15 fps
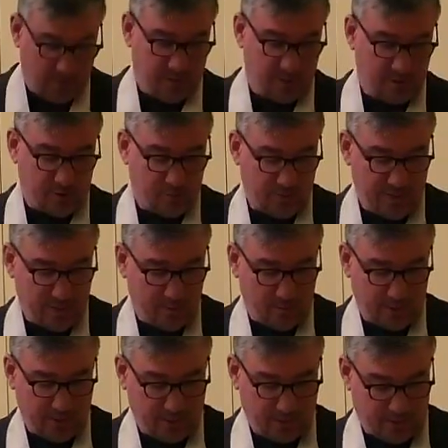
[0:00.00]
So
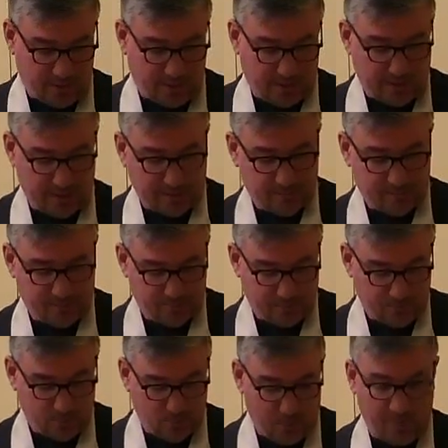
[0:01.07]
anyway,
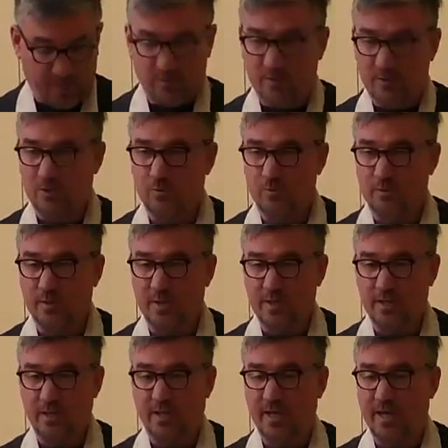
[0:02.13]
so
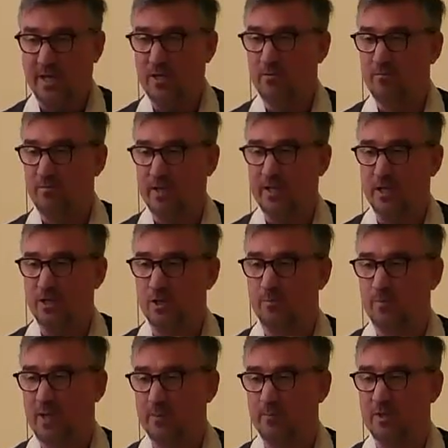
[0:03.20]
the king invites
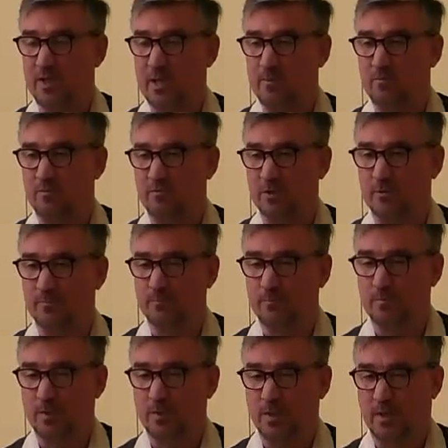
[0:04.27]
Padmasambhava,
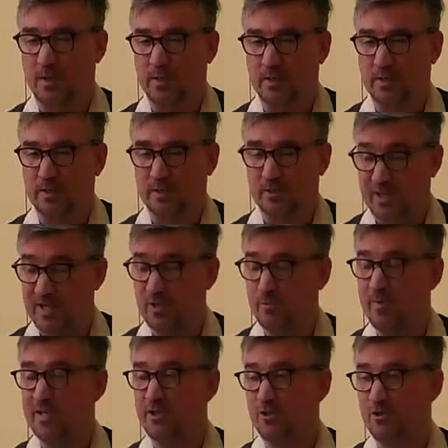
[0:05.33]
sends
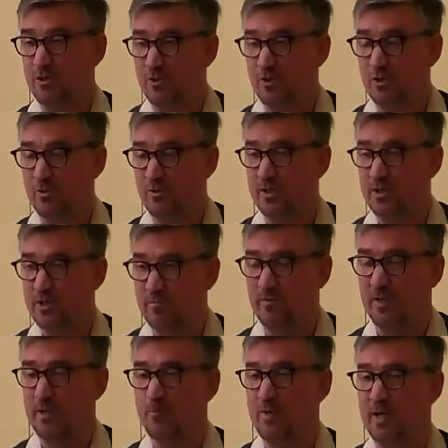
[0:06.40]
messengers, sorry, to
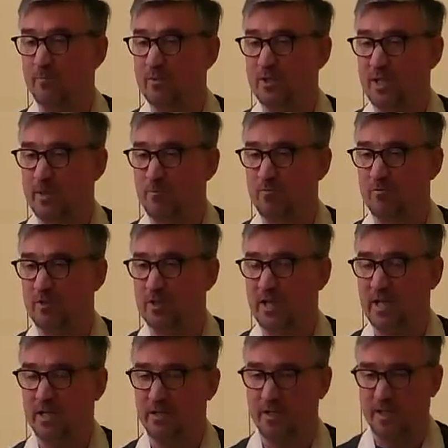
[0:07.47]
invite Padmasambhava,
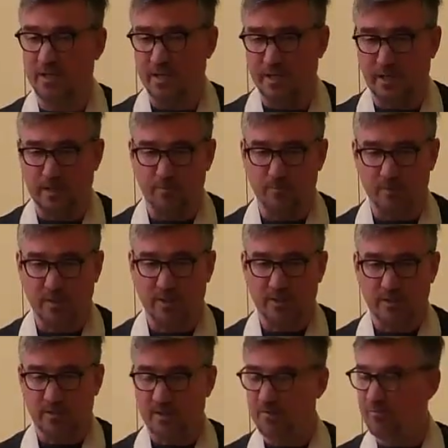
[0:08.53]
and
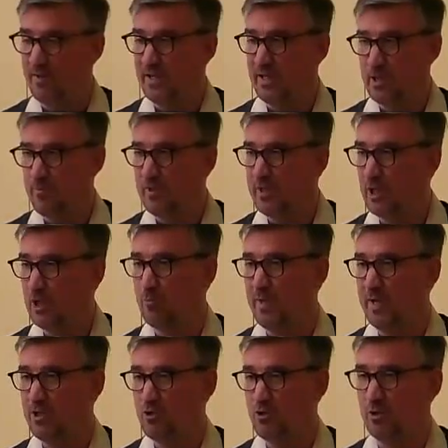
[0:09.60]
they find him in the
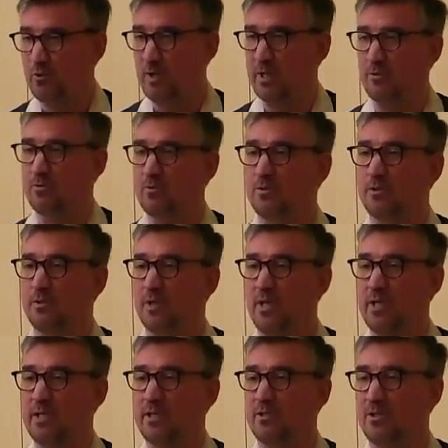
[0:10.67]
cremation grounds,
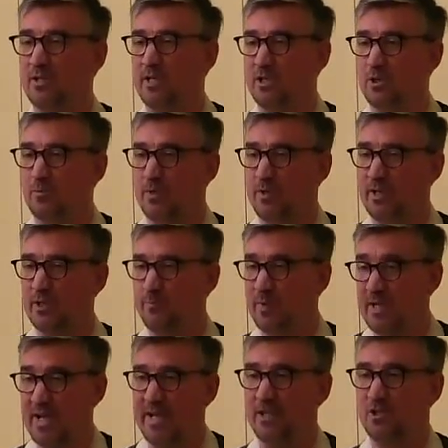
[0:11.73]
because that's where he's been
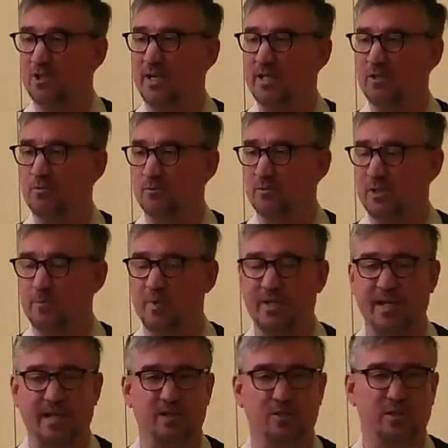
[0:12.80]
exiled. He's been
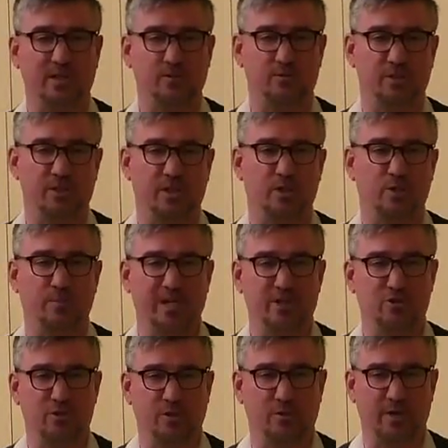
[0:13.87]
exiled to the
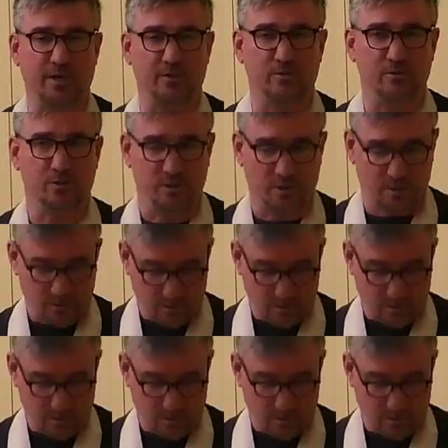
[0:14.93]
cremation grounds.